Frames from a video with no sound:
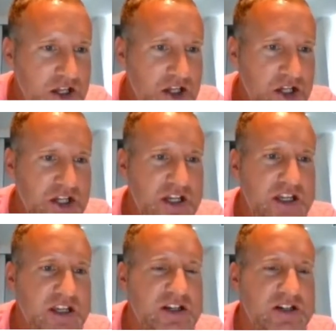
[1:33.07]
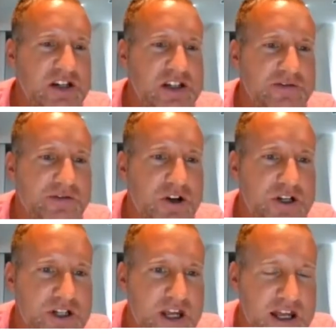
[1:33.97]
Here is his
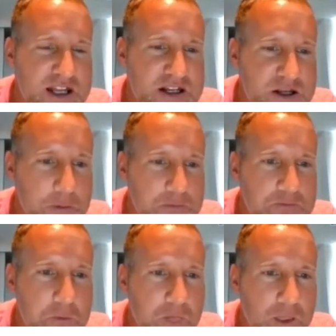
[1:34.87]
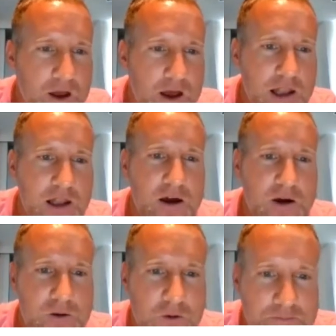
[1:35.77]
front end.
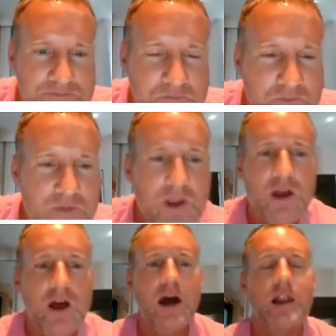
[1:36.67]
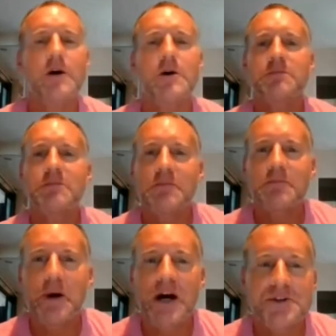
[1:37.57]
Hello! Hello,
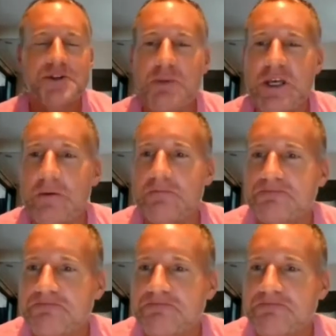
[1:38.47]
Bartleby.